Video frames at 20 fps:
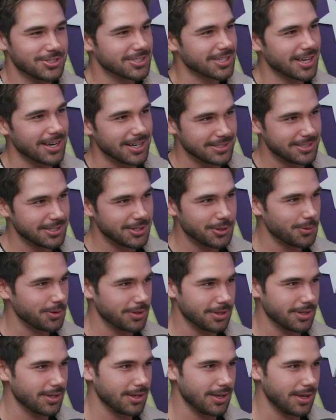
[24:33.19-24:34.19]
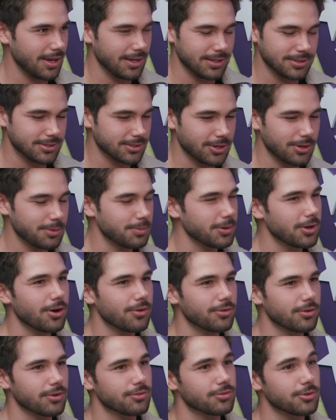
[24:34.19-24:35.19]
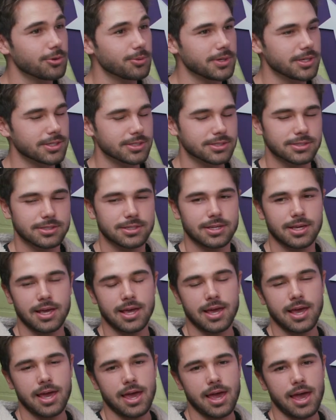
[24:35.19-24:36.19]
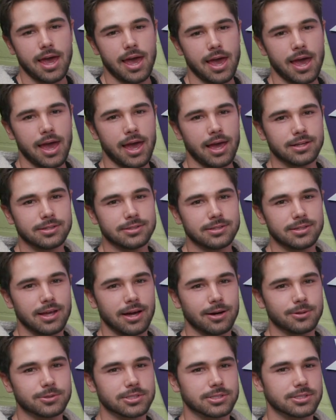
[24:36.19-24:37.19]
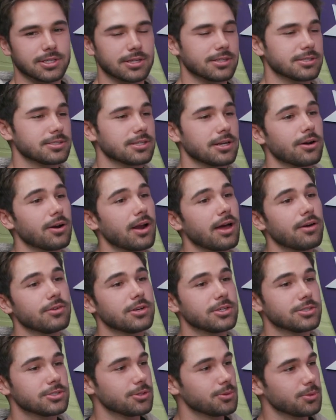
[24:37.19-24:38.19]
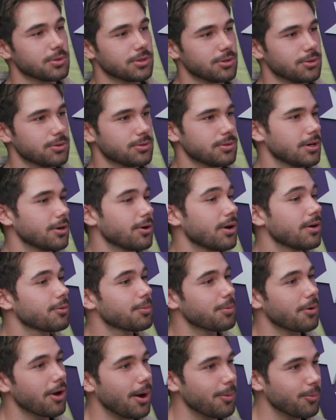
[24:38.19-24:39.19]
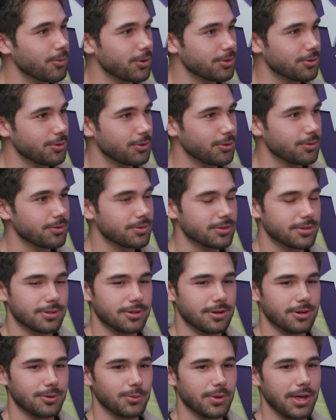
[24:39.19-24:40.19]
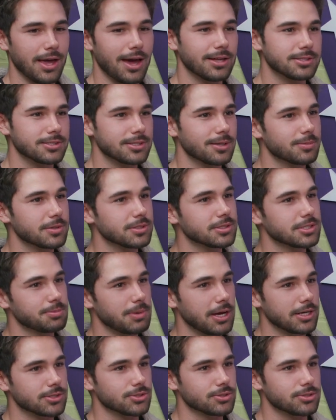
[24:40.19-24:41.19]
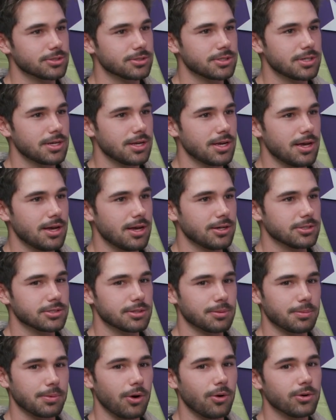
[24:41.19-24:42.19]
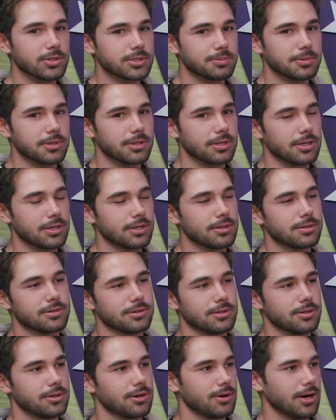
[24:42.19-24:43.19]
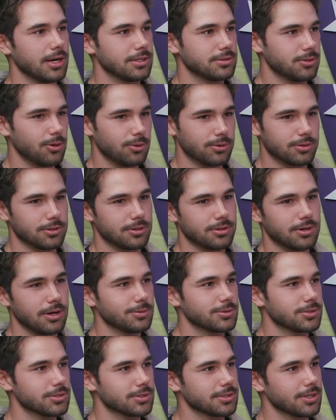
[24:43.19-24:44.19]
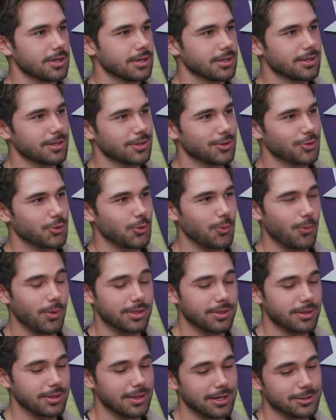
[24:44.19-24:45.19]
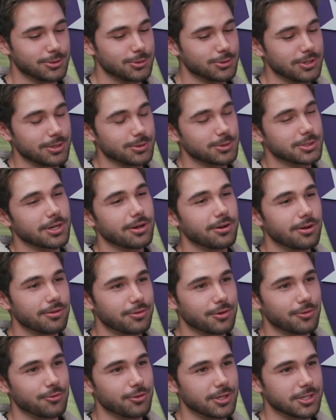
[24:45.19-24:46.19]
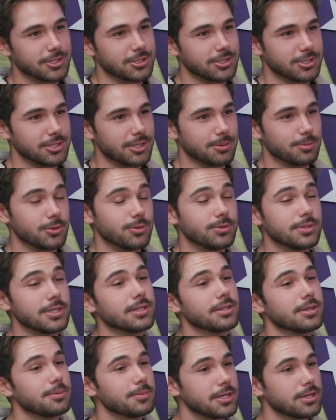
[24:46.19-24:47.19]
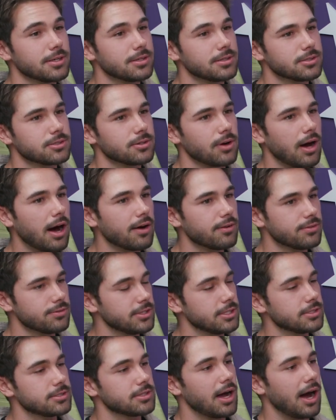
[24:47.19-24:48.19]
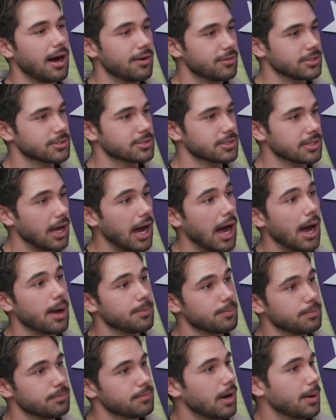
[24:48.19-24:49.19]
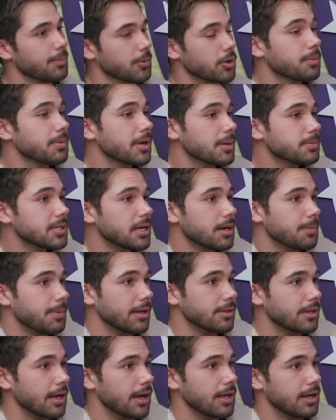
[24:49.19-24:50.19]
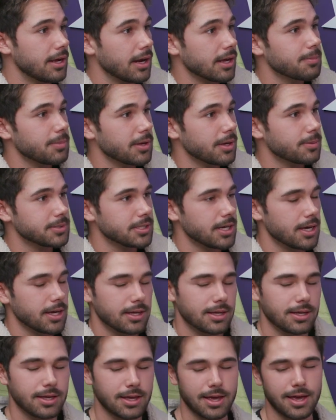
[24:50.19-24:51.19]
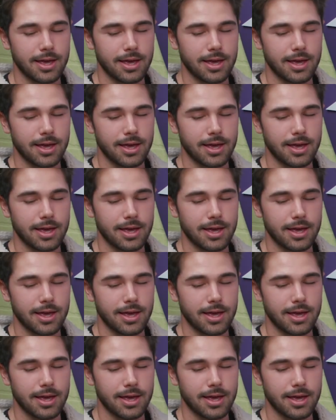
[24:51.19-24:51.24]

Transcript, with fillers: just got to deal with it. Yeah. It's going to be over in a mm. few weeks. And I was just like, listen, I don't have an issue with you. I don't have a problem with you. You know, we had something special. I was like, but ultimately, you know, I told her, Yeah. I was just like, the one thing that I told you I was scared of in a relationship, you did to me. So obvious, obviously, I'm Yeah. I'm going to be Yeah. upset about that, and I can be upset.